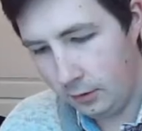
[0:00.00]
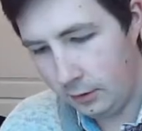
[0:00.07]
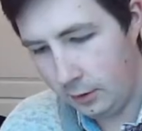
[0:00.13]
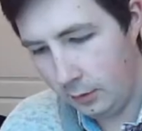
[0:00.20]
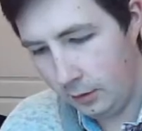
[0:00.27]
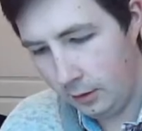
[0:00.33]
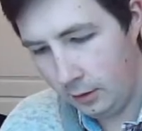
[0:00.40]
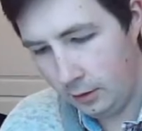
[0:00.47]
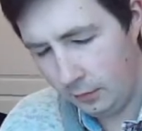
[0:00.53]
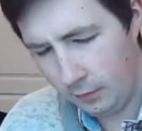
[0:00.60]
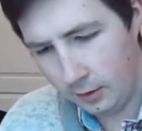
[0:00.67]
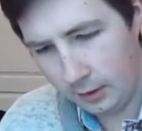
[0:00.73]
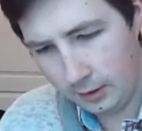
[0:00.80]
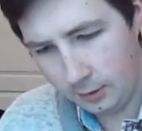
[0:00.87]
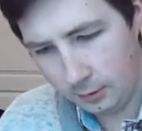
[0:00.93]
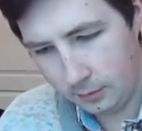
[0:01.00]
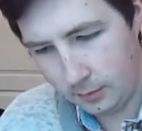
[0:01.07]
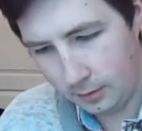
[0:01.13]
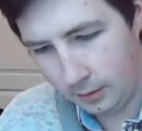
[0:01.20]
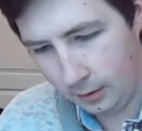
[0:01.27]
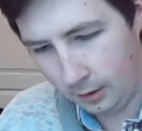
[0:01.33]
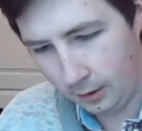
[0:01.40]
let's see, what are the different excerpts
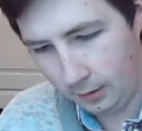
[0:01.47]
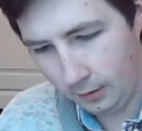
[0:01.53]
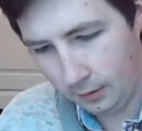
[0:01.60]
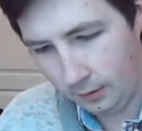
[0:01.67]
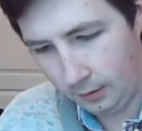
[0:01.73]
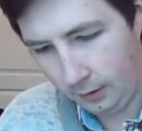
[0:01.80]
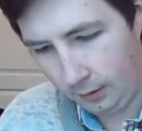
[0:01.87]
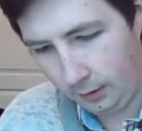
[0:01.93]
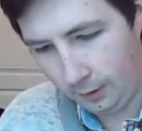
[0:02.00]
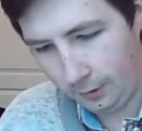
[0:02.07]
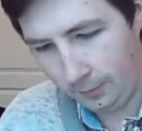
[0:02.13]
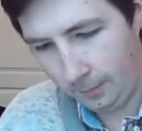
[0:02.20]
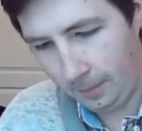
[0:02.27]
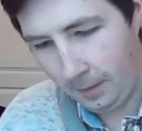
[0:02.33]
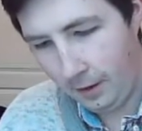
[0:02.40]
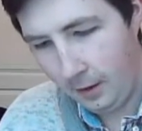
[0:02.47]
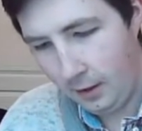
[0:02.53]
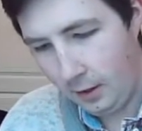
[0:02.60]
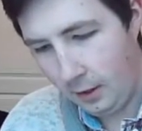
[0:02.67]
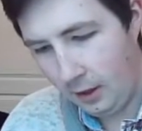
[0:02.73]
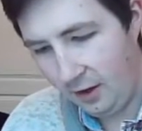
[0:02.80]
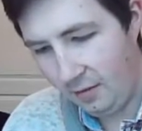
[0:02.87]
in here?
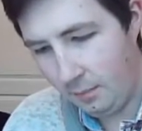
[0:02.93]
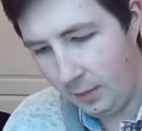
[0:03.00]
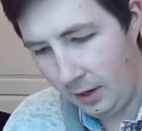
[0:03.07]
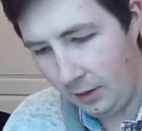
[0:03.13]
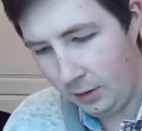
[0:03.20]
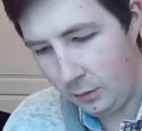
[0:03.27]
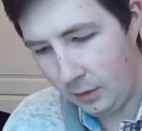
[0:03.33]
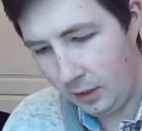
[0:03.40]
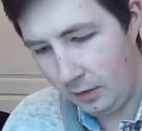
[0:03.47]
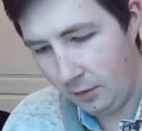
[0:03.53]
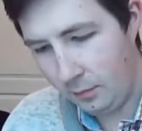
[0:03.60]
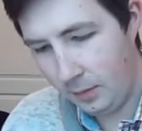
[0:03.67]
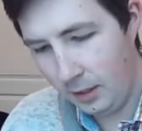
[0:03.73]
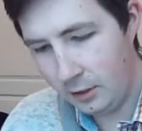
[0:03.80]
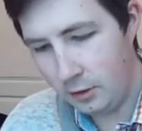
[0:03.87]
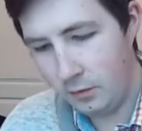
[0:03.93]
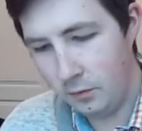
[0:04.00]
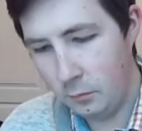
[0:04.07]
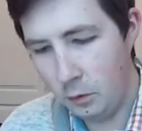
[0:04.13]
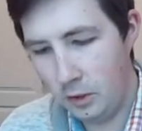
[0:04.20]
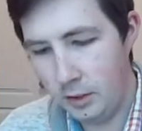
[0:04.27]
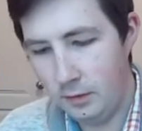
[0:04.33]
I've bound the recovered pages
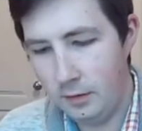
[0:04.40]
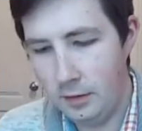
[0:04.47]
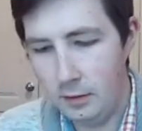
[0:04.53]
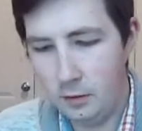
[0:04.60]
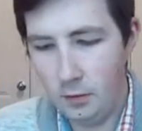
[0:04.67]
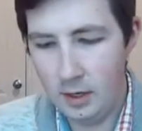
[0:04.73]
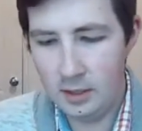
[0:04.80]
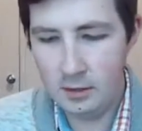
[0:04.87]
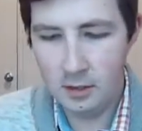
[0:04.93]
from works of these great